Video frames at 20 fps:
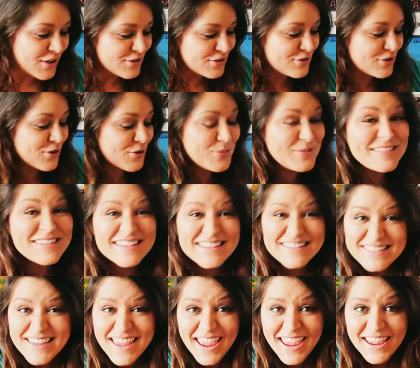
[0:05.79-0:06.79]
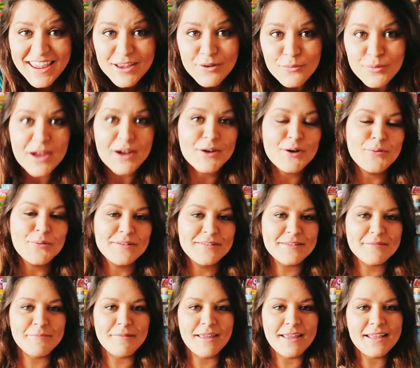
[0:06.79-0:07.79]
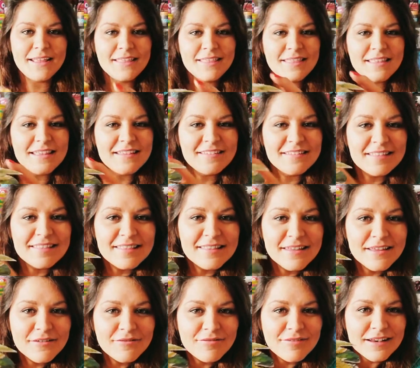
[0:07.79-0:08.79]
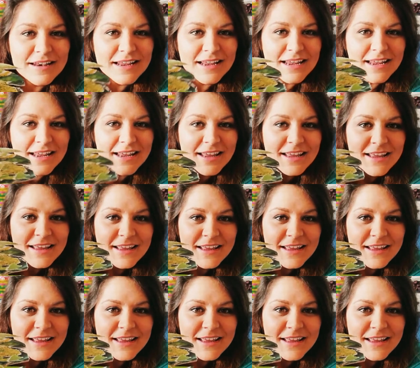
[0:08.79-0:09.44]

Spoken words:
So today we are going to make these lovely